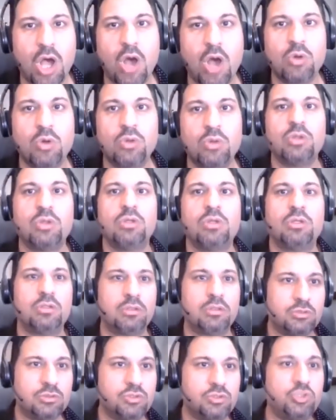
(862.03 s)
go,
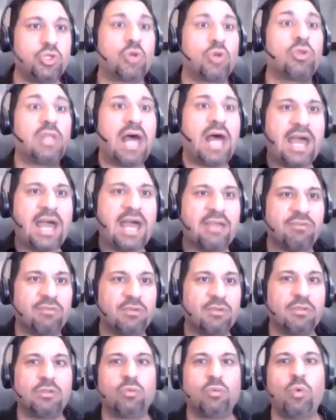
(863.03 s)
you're
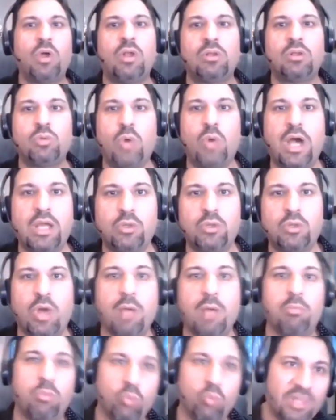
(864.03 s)
live, World Wide
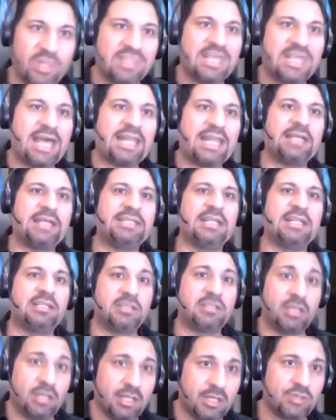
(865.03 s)
Web, with that
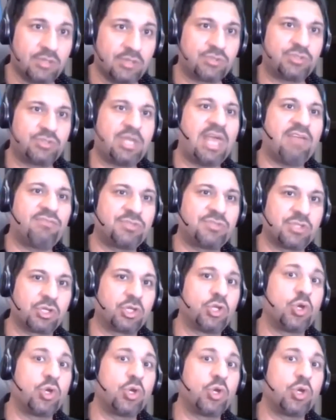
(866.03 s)
identity. It's safe,